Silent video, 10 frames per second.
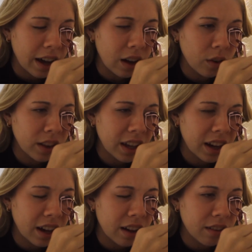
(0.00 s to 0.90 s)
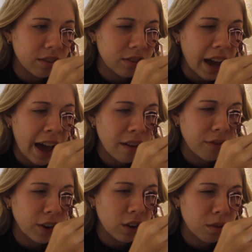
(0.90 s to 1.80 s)
I only have, I have
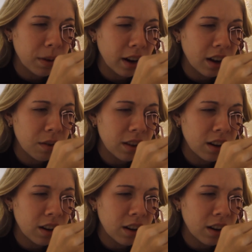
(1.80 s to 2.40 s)
first period with